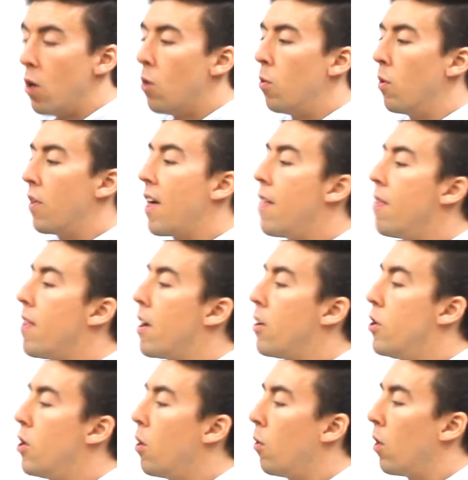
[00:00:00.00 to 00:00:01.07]
well then they're
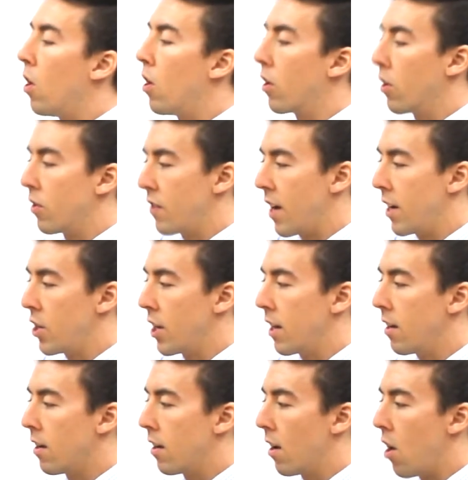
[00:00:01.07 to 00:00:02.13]
no longer
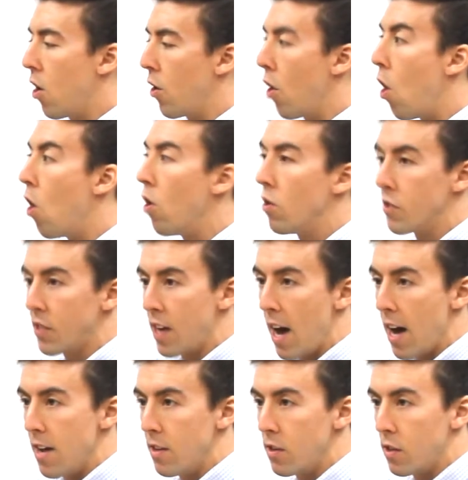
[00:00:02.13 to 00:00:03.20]
touching on all
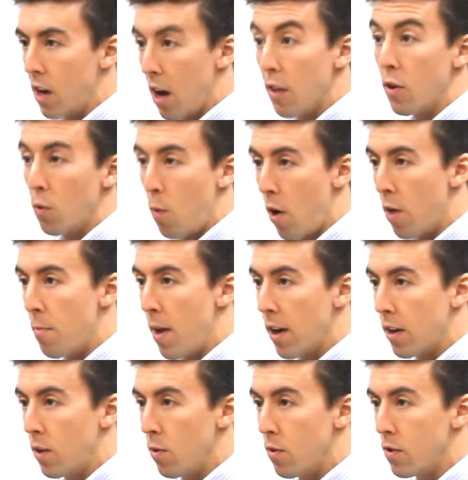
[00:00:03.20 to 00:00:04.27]
sides other water
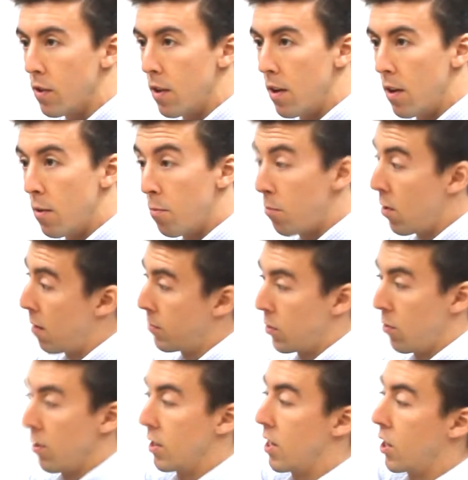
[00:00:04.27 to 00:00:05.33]
molecules. Perhaps they're
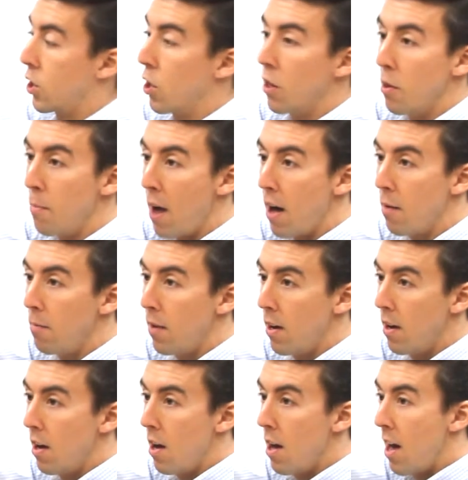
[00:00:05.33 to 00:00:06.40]
only touching on the
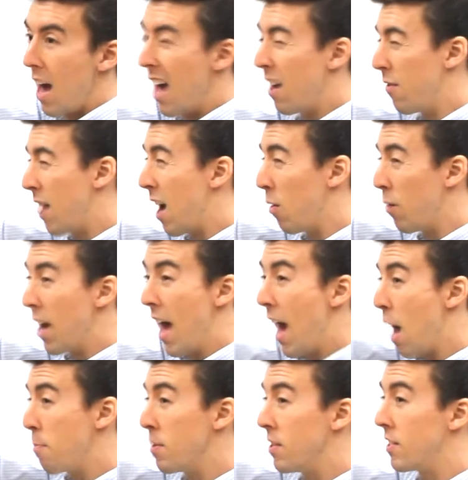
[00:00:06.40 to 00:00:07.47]
bottom. And if that one
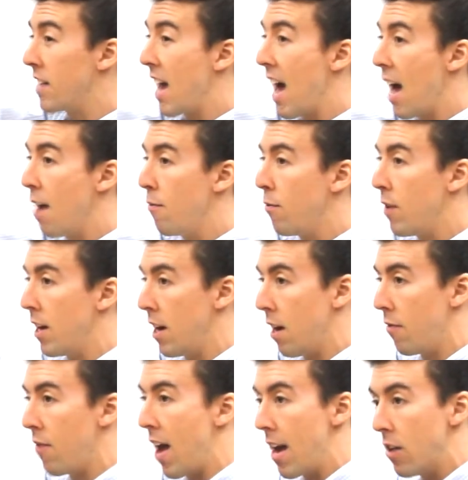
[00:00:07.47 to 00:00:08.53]
happens to have
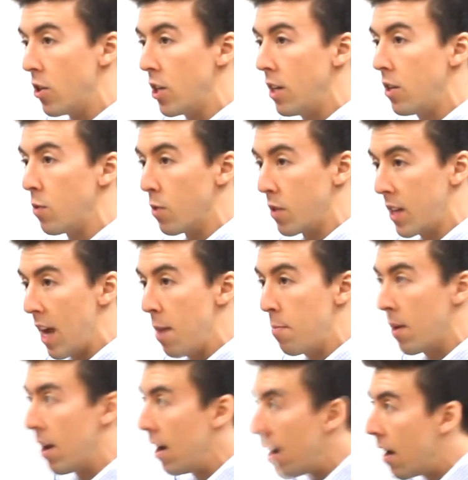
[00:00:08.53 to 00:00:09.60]
enough energy to escape,
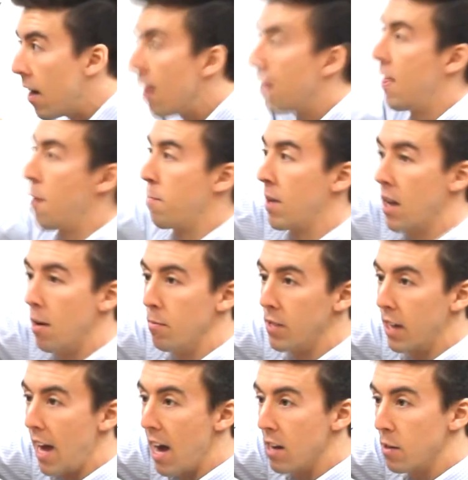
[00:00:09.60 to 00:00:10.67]
that becomes
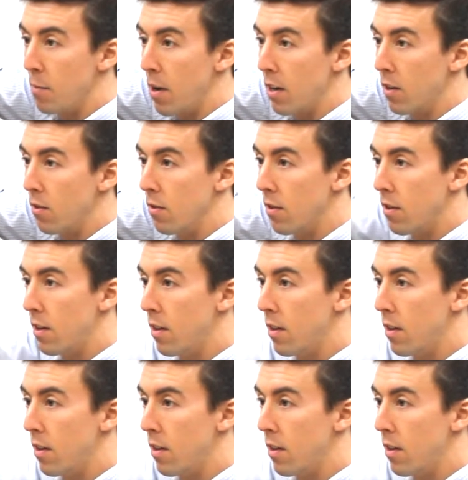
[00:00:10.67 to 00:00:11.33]
a gas molecule.